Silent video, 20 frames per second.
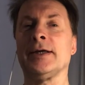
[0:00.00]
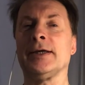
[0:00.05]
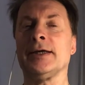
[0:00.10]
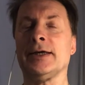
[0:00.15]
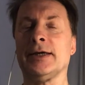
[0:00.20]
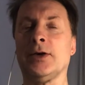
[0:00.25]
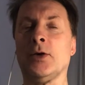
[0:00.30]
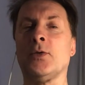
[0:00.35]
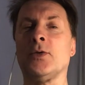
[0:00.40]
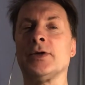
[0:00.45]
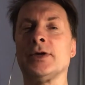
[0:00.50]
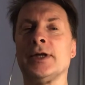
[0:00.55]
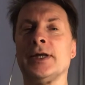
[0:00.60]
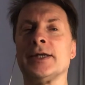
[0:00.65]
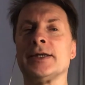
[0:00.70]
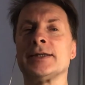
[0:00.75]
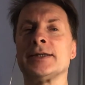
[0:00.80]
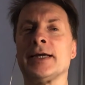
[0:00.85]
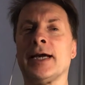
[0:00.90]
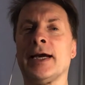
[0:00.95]
go on the
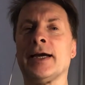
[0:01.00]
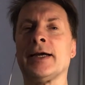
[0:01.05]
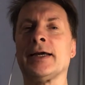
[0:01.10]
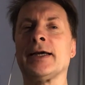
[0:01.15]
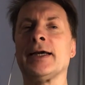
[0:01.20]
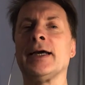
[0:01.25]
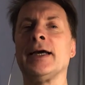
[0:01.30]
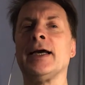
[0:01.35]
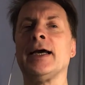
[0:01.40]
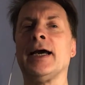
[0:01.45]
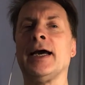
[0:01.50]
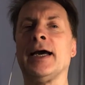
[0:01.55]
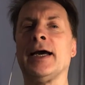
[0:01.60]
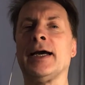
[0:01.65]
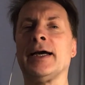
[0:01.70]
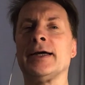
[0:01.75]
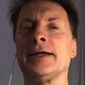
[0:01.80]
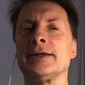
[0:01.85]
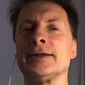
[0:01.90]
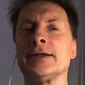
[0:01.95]
attack
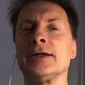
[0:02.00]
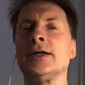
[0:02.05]
and